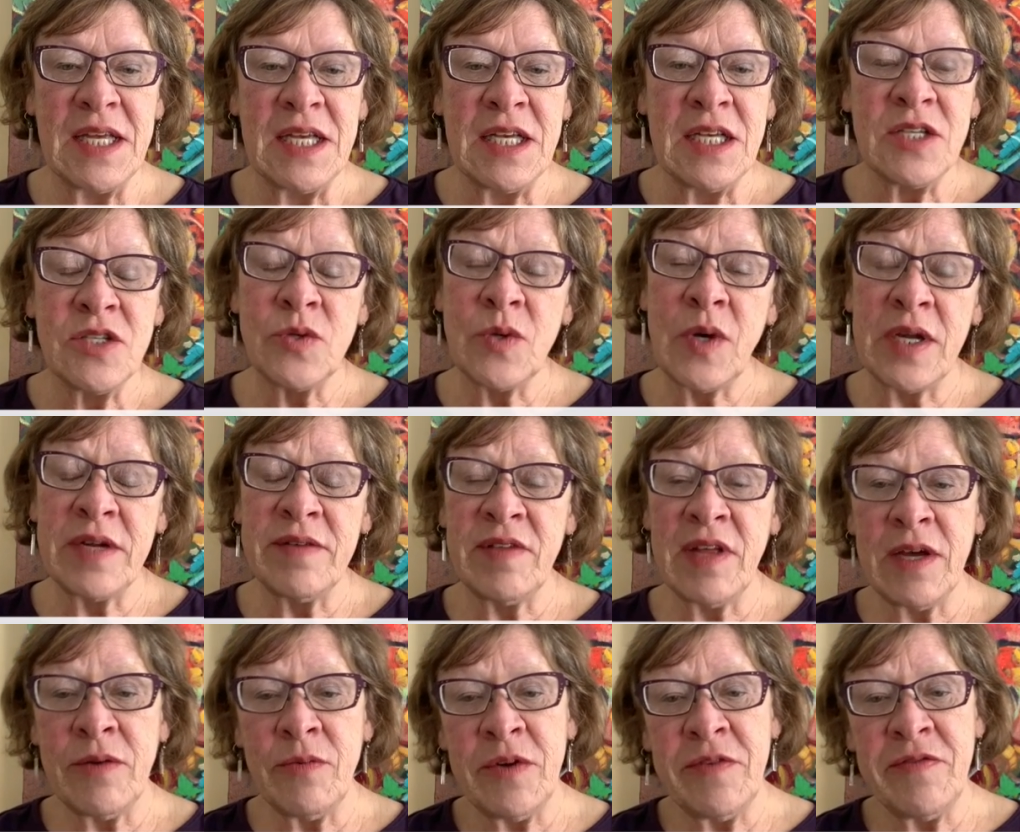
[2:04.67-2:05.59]
So out of
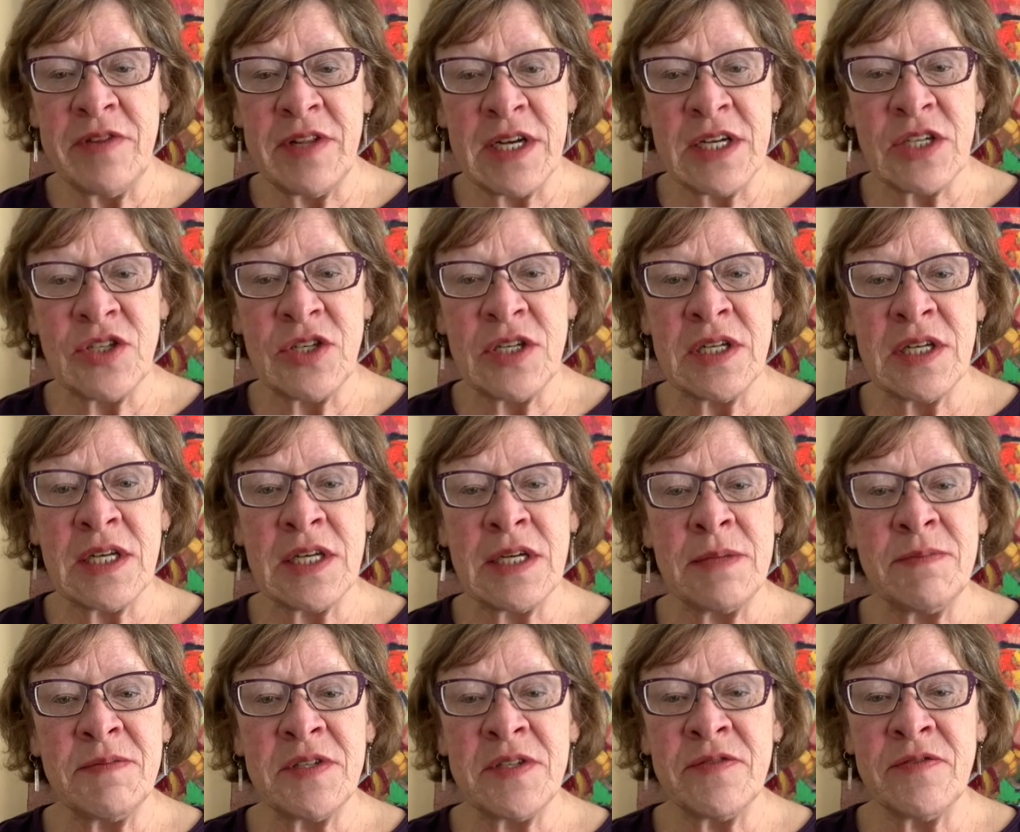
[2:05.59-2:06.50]
that reflection
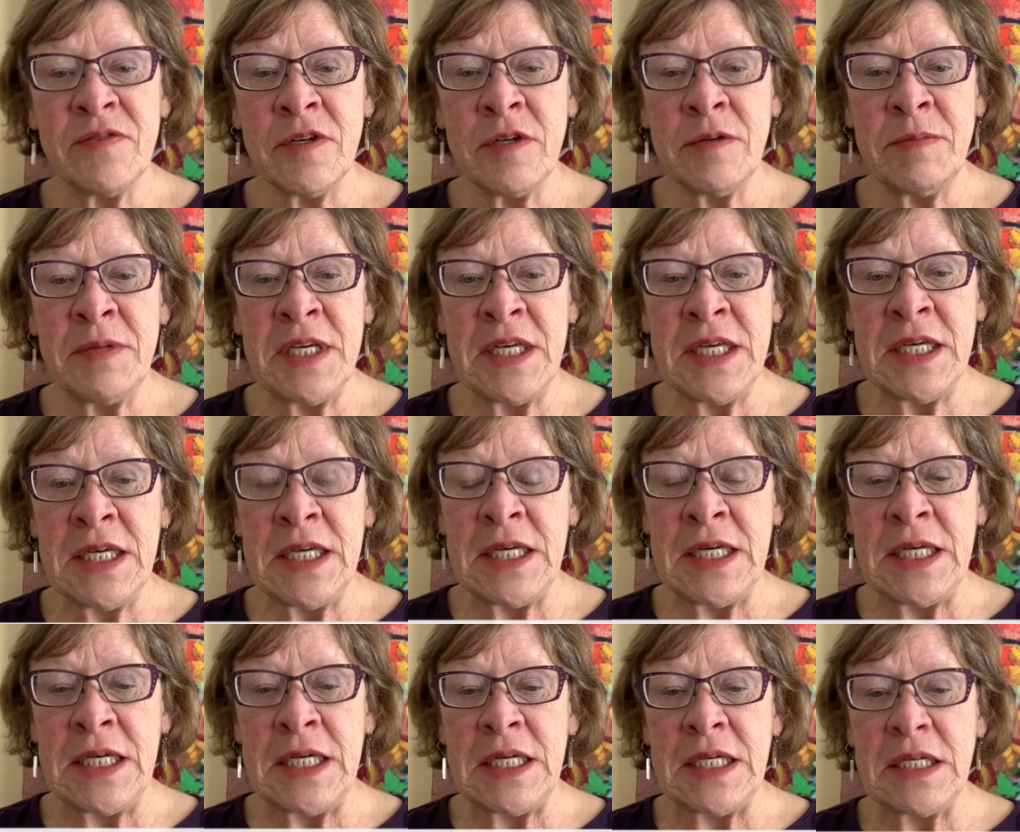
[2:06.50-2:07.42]
comes for
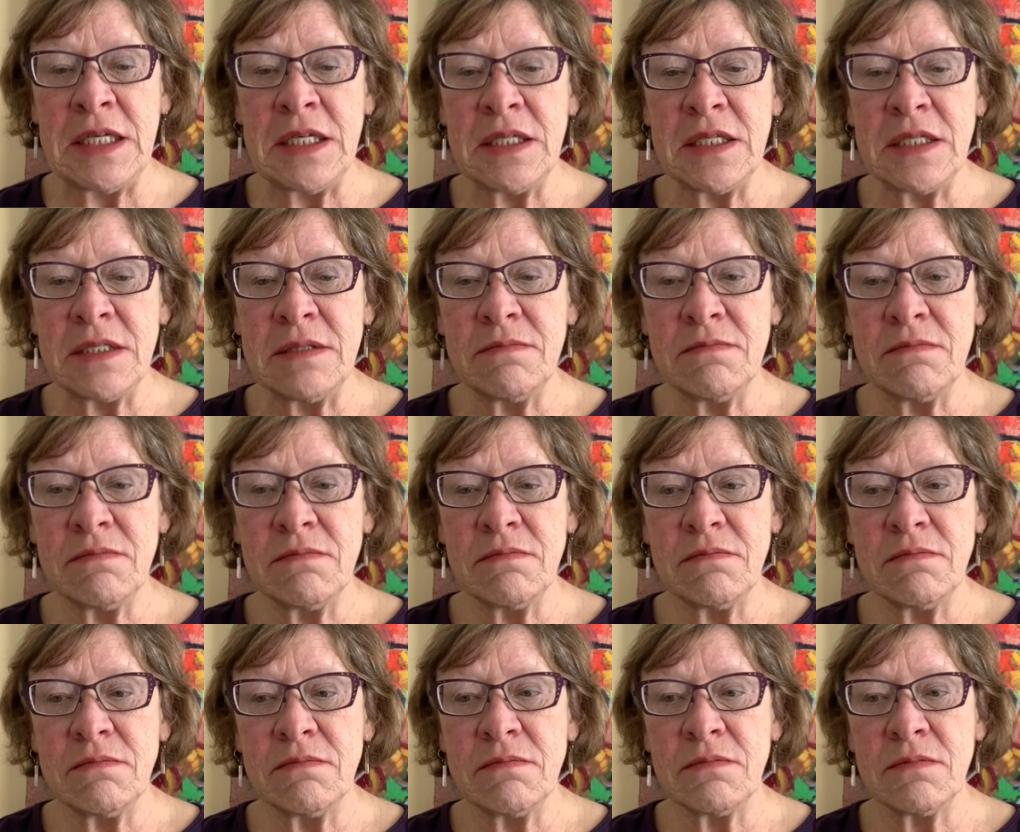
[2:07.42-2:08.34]
me
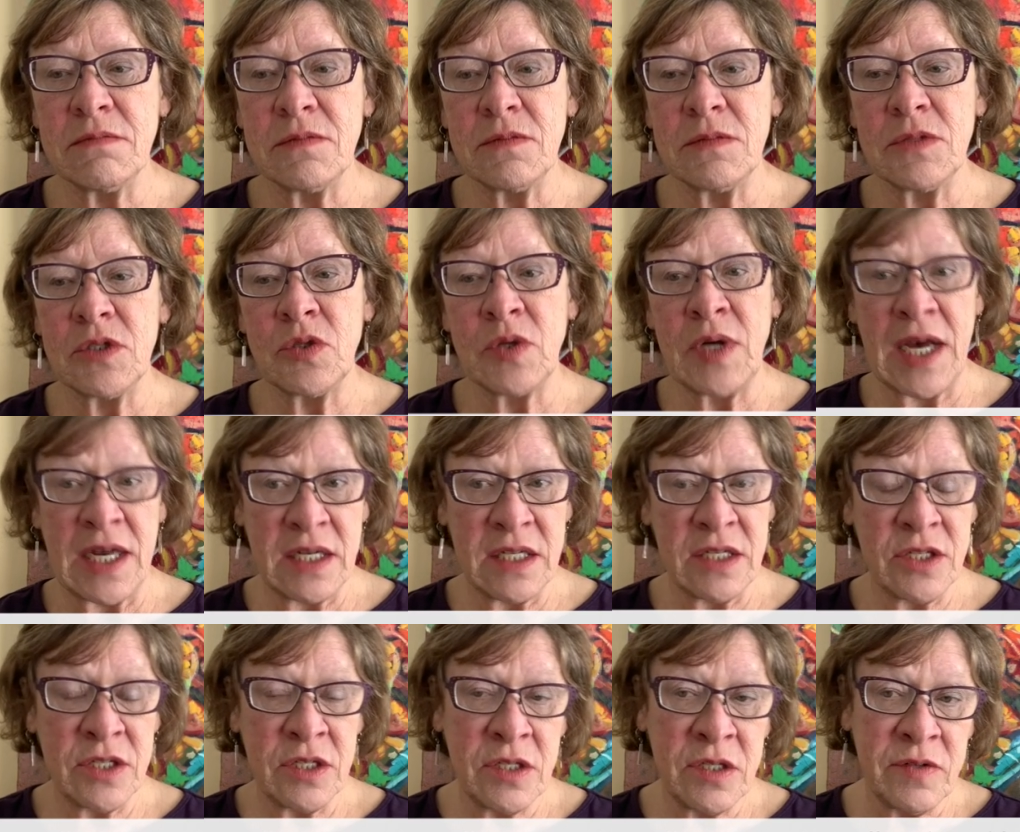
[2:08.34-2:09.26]

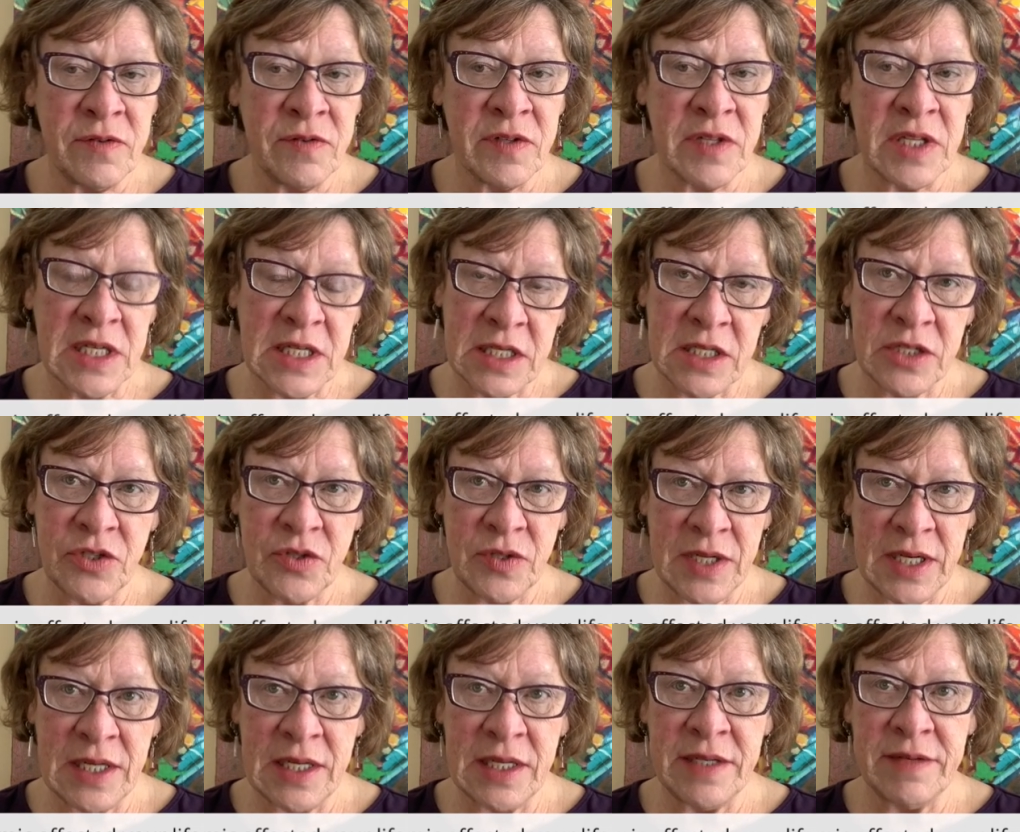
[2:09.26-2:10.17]
gratitude for the country
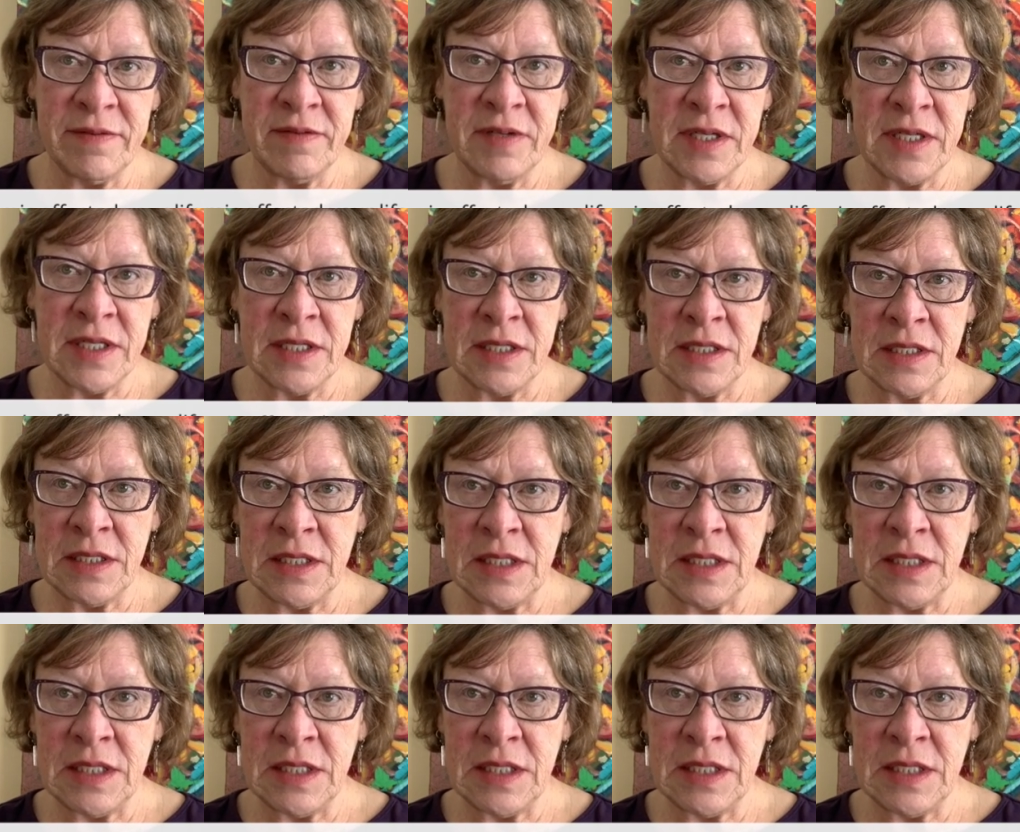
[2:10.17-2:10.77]
I live in,